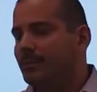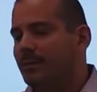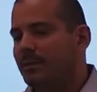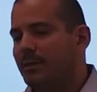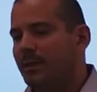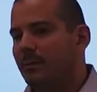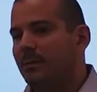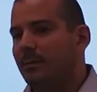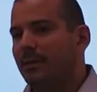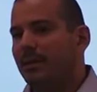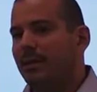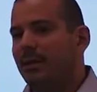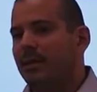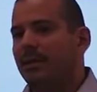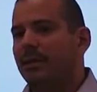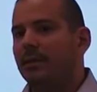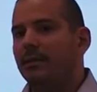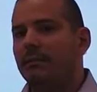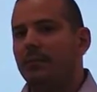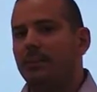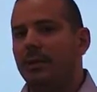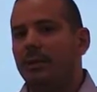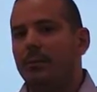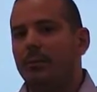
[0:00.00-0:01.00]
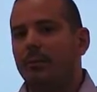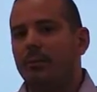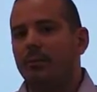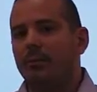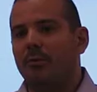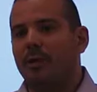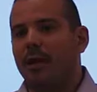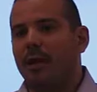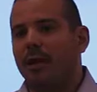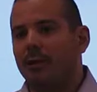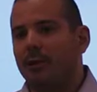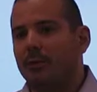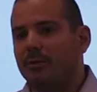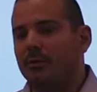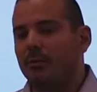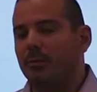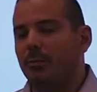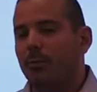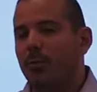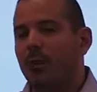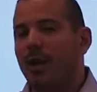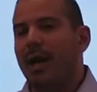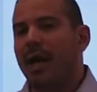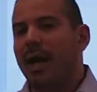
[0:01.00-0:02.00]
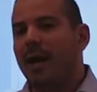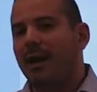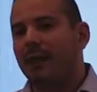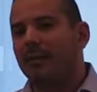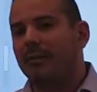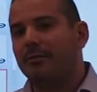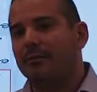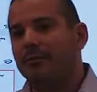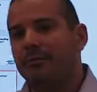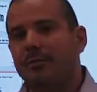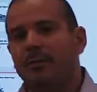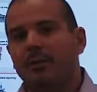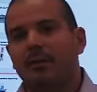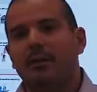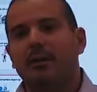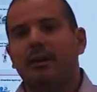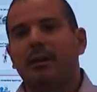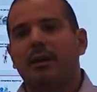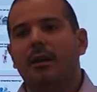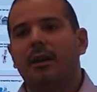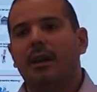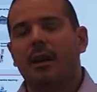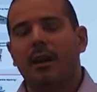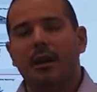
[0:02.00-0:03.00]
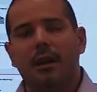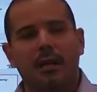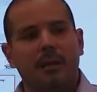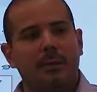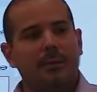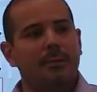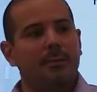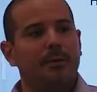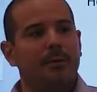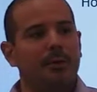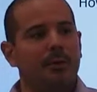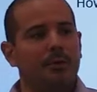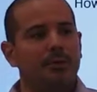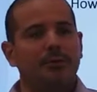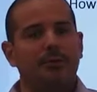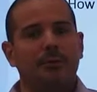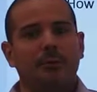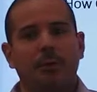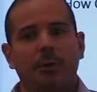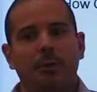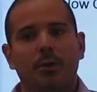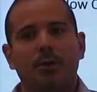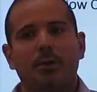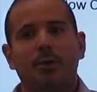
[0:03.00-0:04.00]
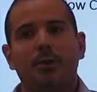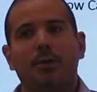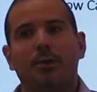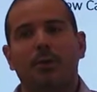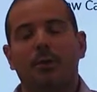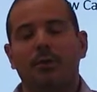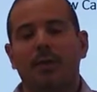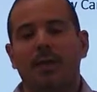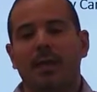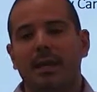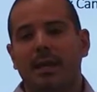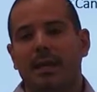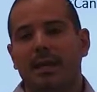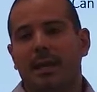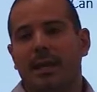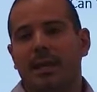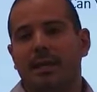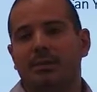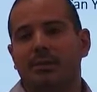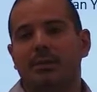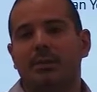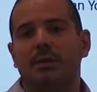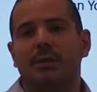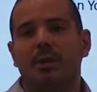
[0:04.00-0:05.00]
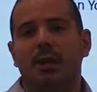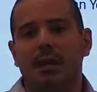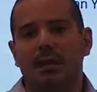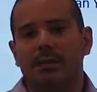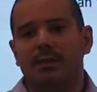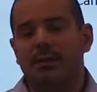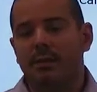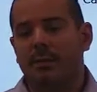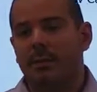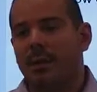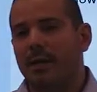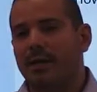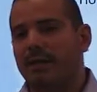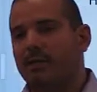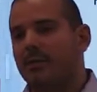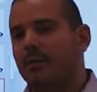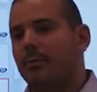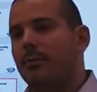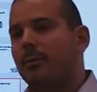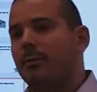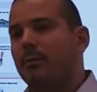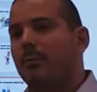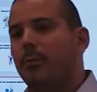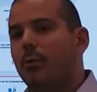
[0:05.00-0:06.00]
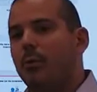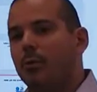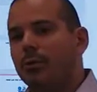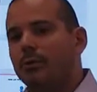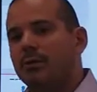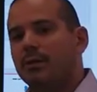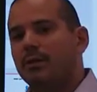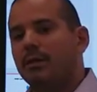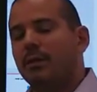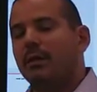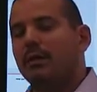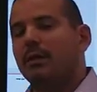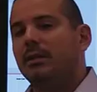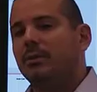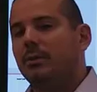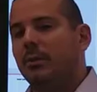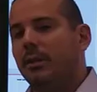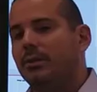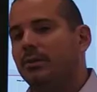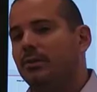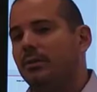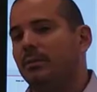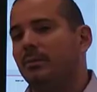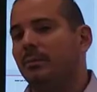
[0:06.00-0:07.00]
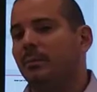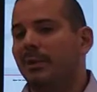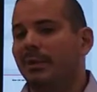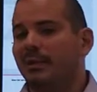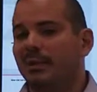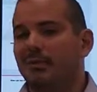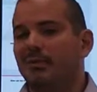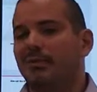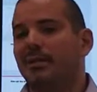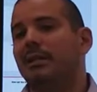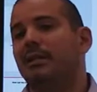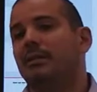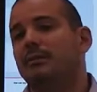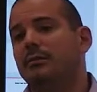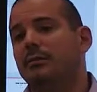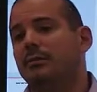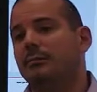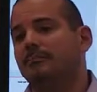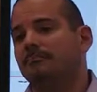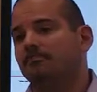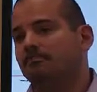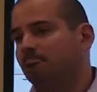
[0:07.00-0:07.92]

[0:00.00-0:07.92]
Typically, payroll providers will have those for you, or they can actually customize the reports to actually meet your needs.